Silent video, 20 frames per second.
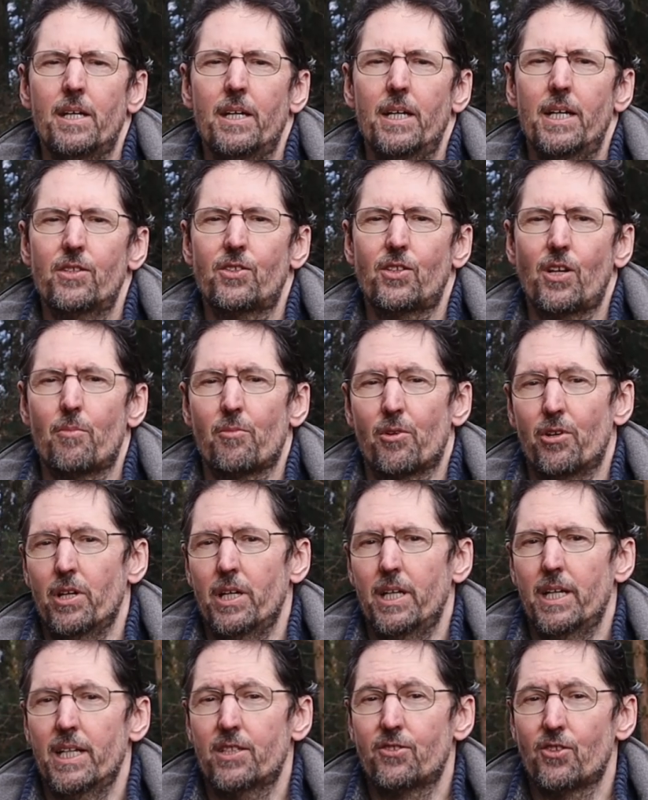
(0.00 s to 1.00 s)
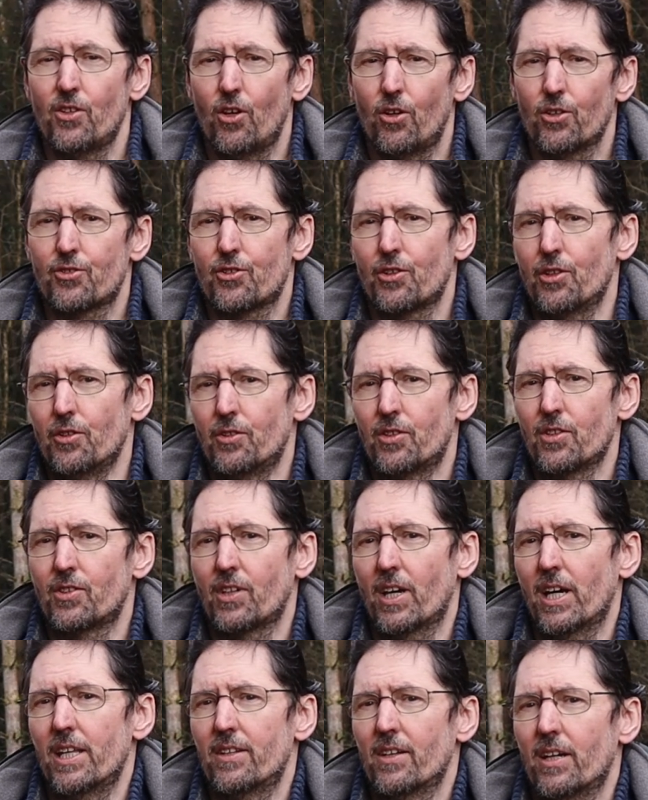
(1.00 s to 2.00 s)
In summary, it's not true to
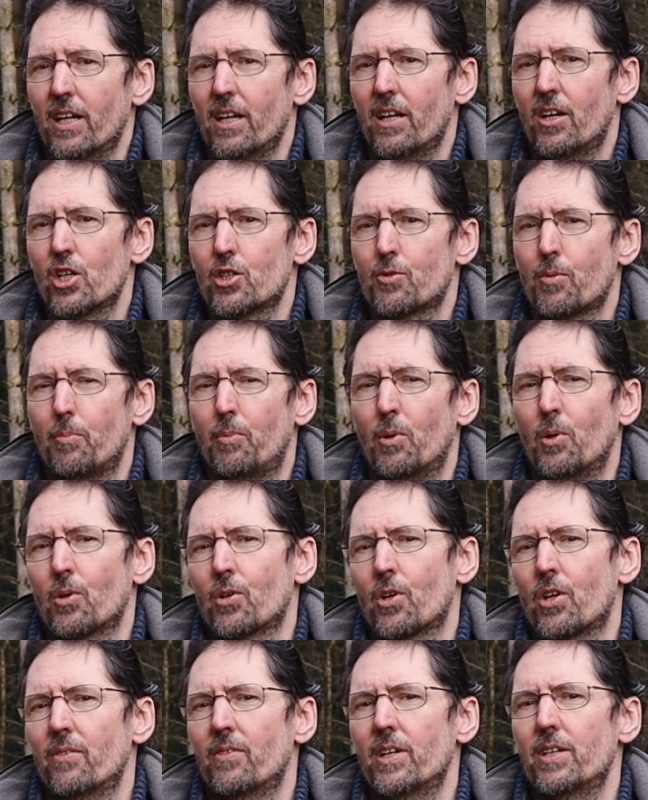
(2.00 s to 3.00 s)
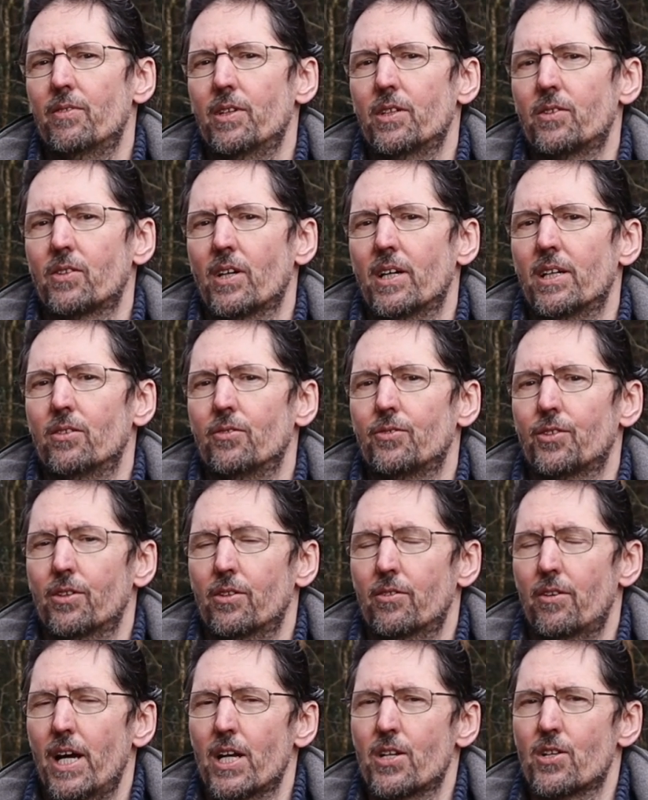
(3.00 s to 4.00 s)
say that a large proportion of EV sales
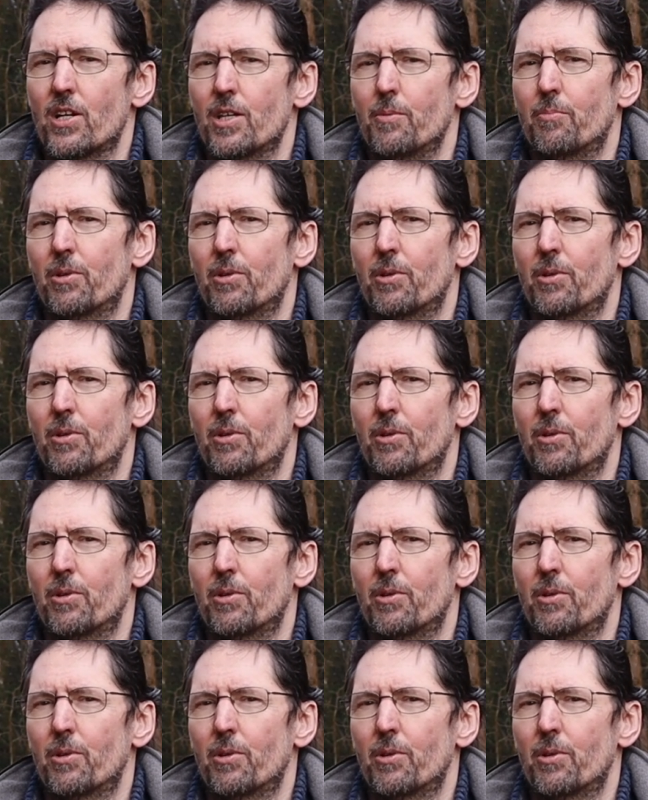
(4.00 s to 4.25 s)
are actually